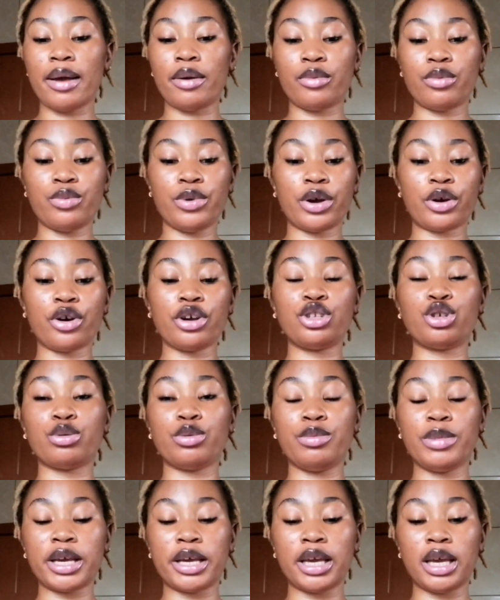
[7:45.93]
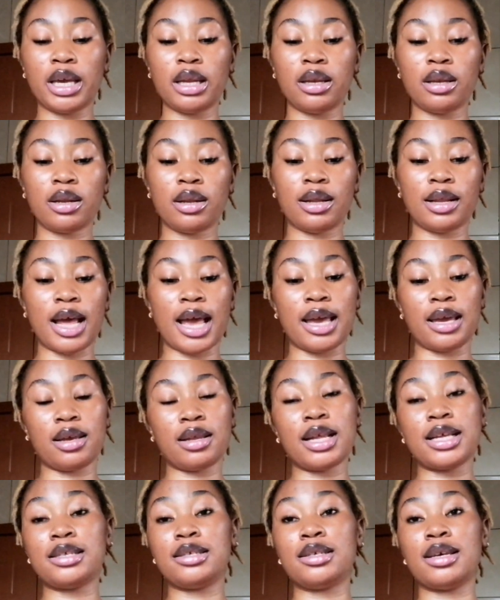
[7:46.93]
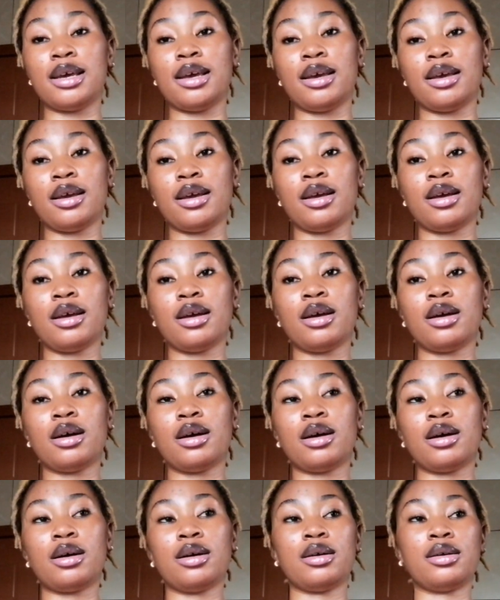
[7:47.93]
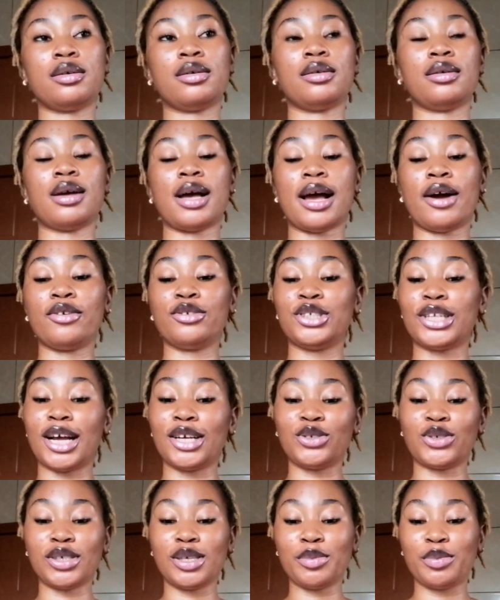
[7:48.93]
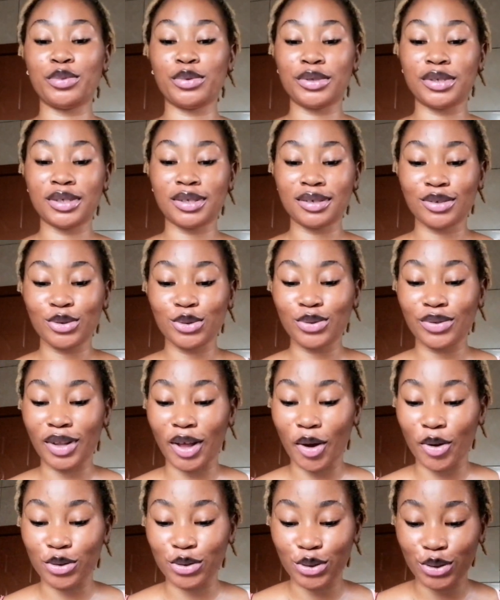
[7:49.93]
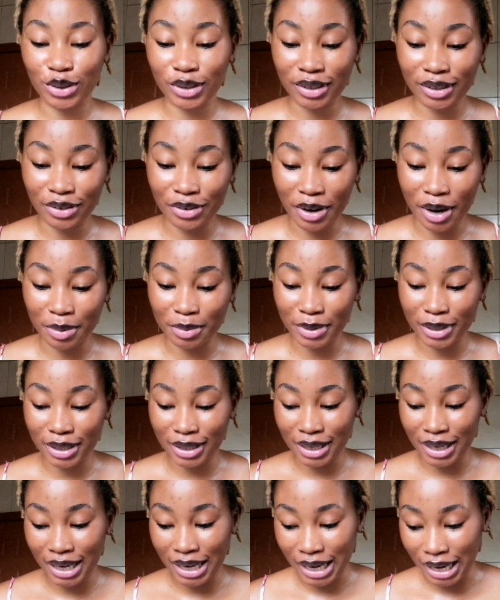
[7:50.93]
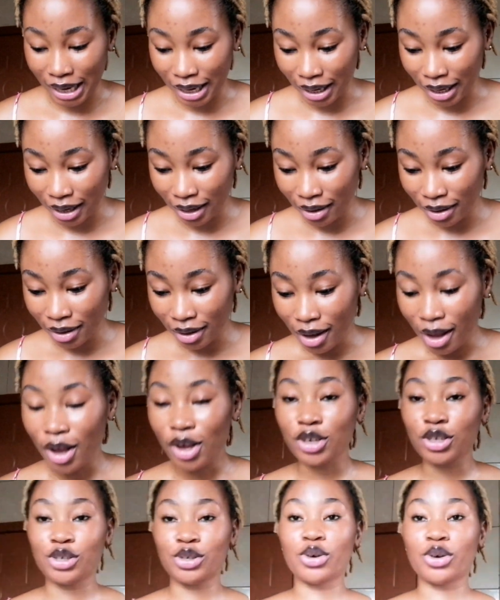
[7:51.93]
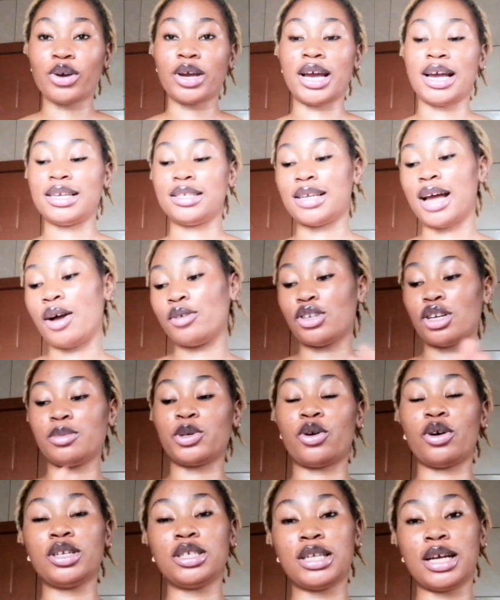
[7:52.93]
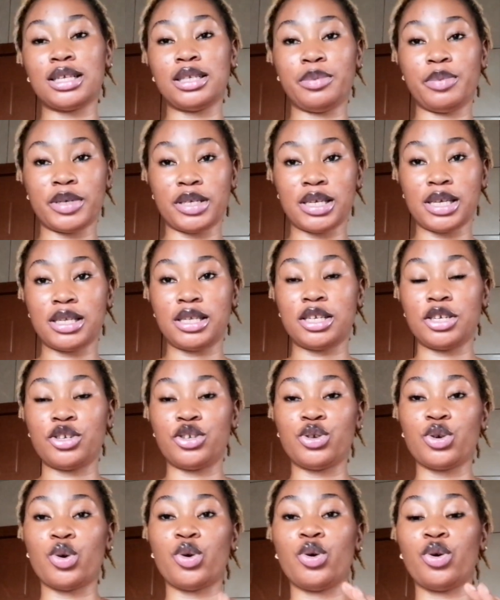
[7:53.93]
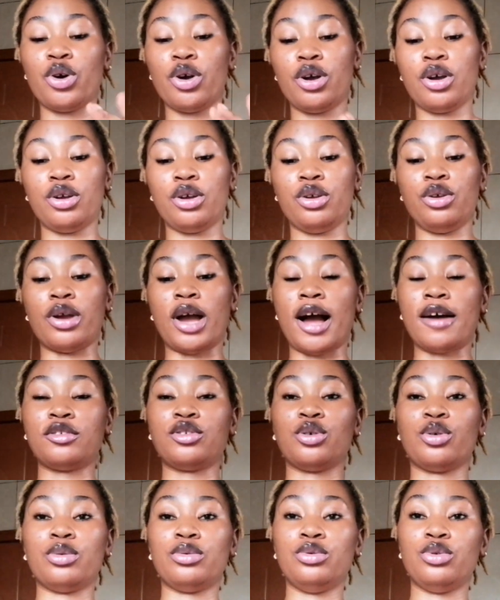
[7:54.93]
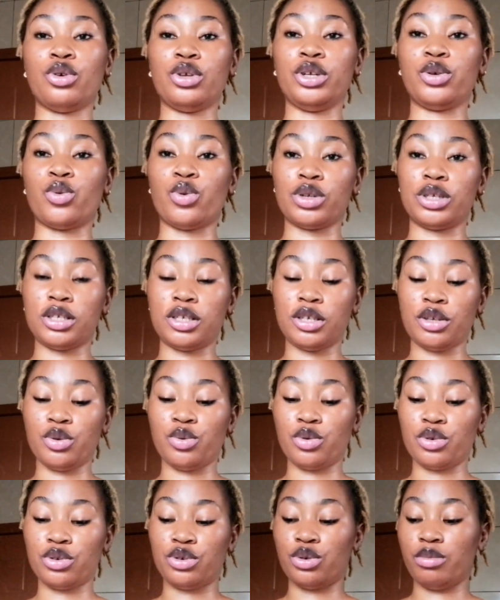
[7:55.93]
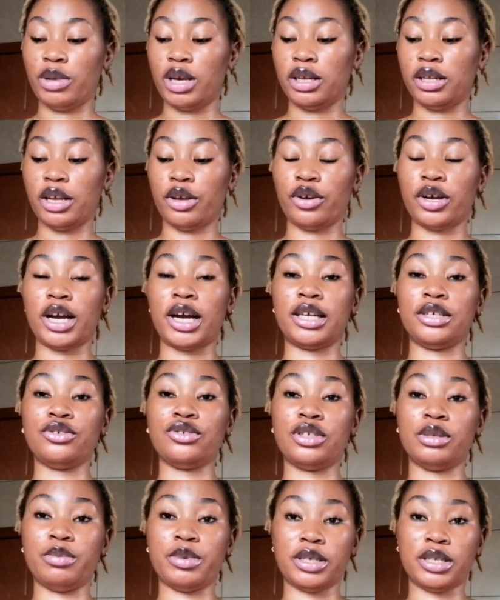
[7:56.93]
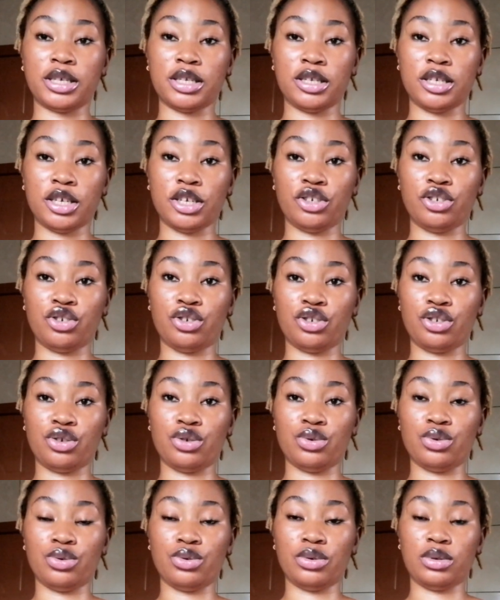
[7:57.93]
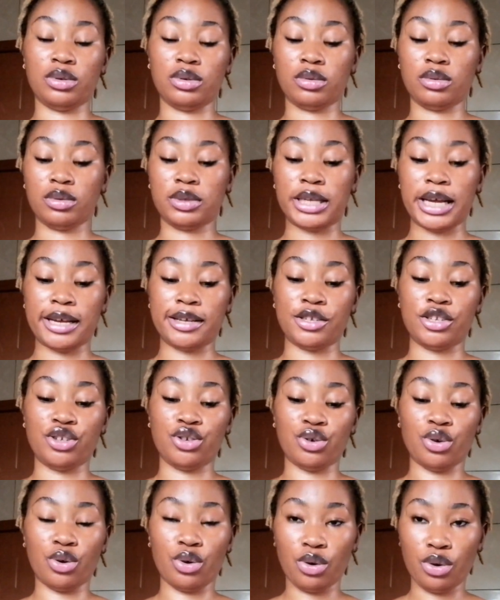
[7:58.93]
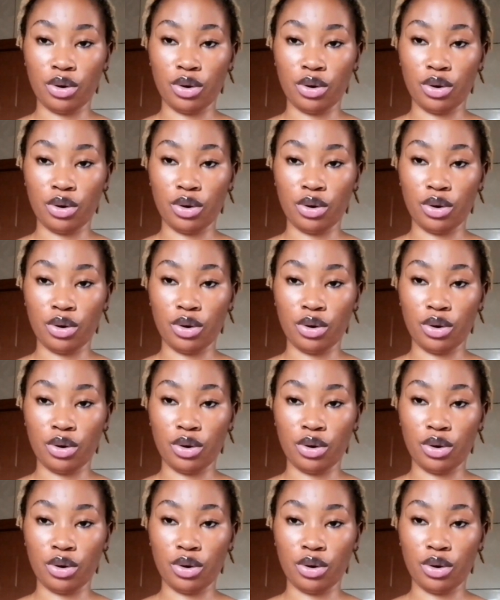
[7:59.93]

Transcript: we are going to be making, like, let's say I would actually put 2,000 grams here. So guys, I'll just be calling out the percentage. So you have to know the quantity you want to make, then you can use the percentage to times your